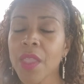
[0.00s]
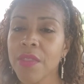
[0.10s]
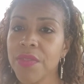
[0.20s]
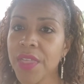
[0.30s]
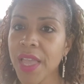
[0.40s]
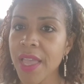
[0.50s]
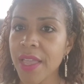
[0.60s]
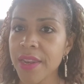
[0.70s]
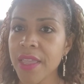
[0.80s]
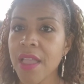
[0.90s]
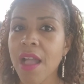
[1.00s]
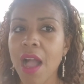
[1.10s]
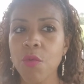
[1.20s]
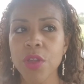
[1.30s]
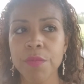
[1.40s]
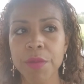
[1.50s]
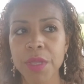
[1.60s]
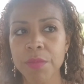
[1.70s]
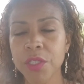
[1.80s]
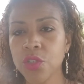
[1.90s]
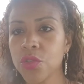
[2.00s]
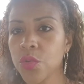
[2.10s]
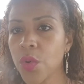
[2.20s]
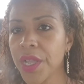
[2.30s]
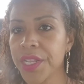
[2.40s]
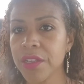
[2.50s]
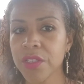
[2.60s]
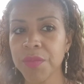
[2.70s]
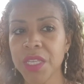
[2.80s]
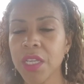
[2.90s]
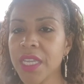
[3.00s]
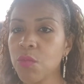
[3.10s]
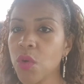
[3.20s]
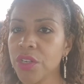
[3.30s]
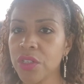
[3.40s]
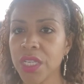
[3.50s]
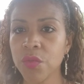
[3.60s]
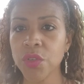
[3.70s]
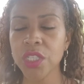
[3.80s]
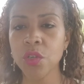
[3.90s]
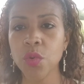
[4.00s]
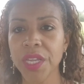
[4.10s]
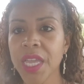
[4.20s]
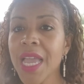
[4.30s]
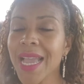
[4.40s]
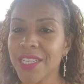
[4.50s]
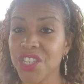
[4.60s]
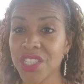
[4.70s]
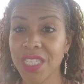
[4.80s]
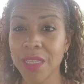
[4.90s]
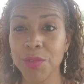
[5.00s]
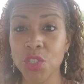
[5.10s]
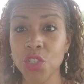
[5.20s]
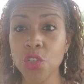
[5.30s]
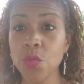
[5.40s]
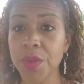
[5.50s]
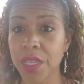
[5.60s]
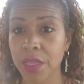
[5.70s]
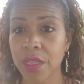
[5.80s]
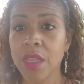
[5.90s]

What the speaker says: Then I would have been maybe 220 or something, hit Wonderland really quick and just keep zooming